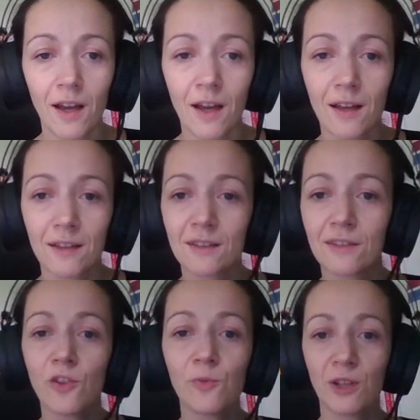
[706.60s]
and
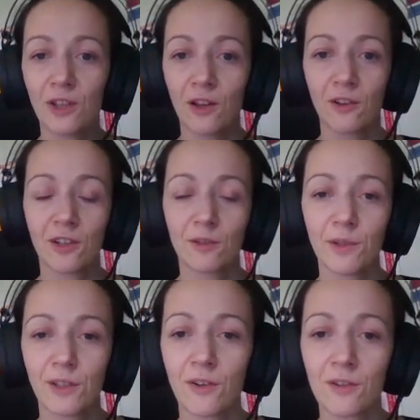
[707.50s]
no minute longer
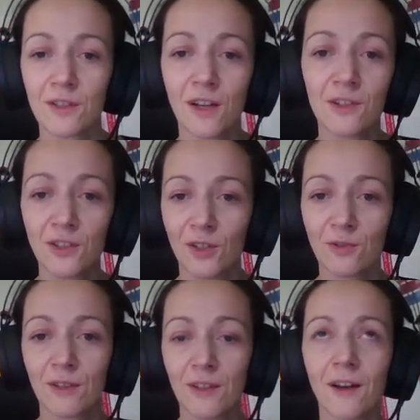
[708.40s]
because her
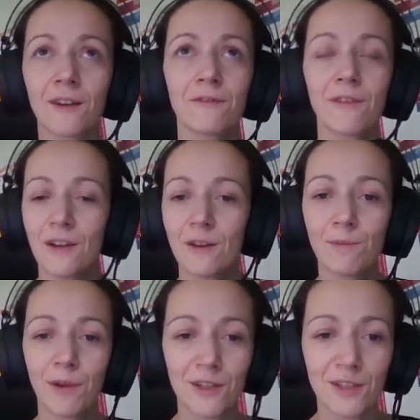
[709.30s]
children are very
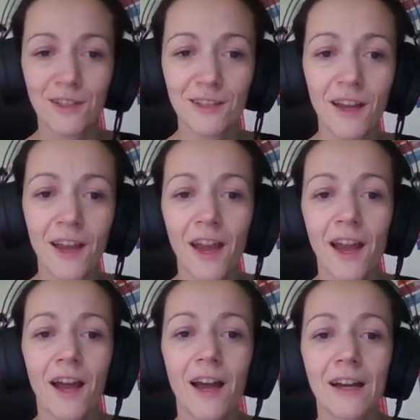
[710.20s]
impatient.
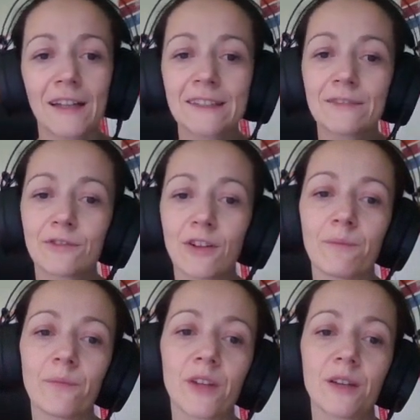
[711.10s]
And
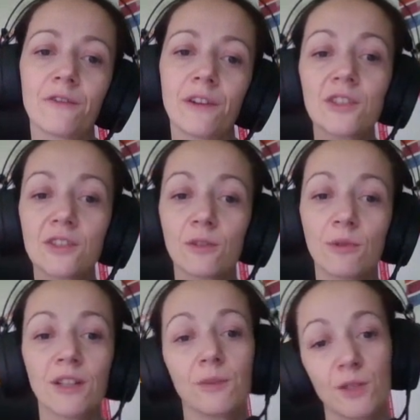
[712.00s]
from the functional
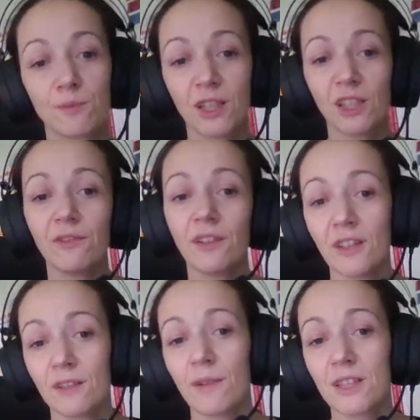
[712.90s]
quality perspective,
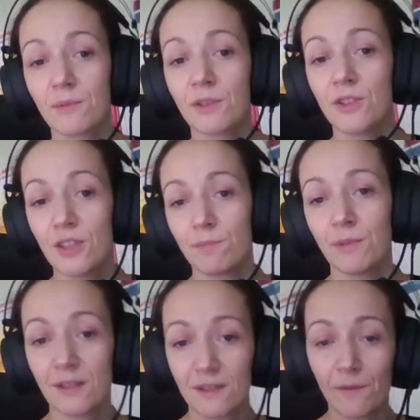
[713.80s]
it must be cheese
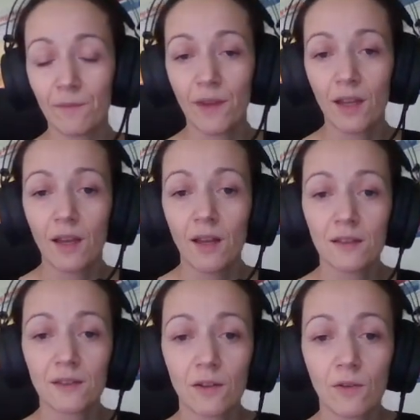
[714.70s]
pizza.
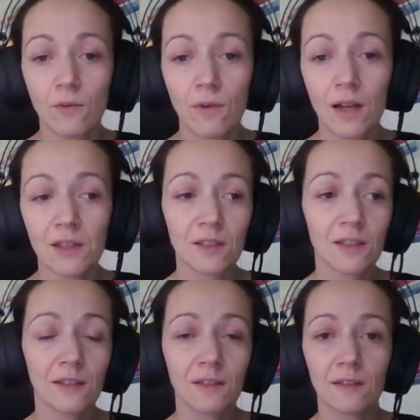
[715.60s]
So
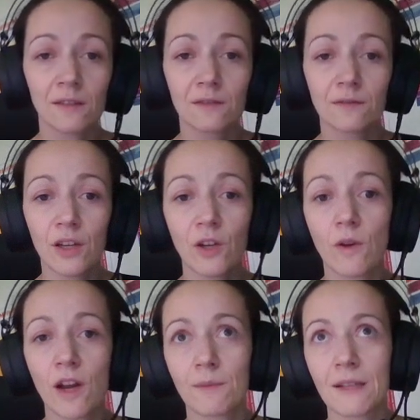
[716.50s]
actually, the
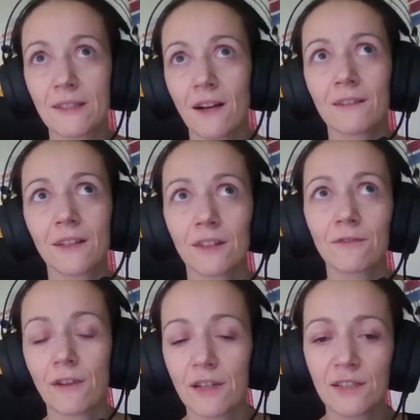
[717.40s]
requirements are not
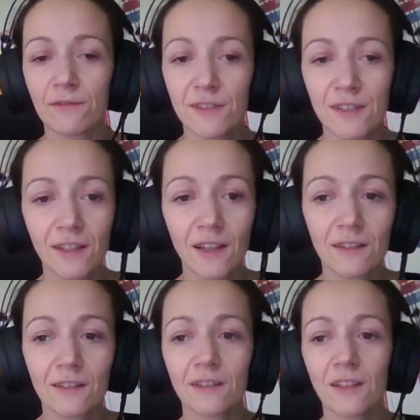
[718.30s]
very
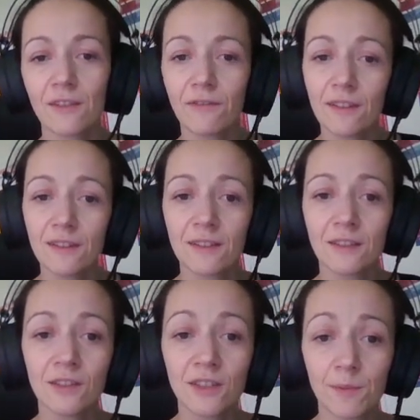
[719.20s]
sophisticated. If it's
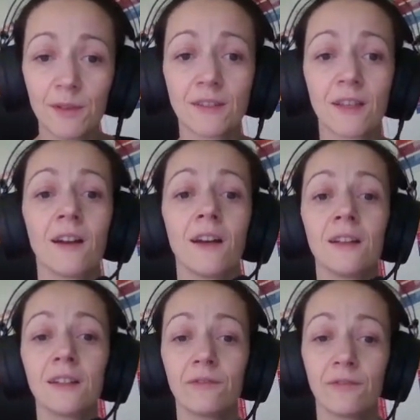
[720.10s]
cheese pizza
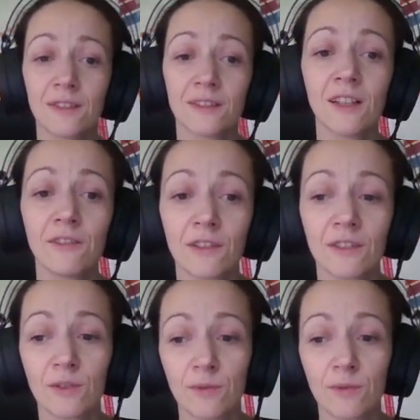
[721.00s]
and if it's delivered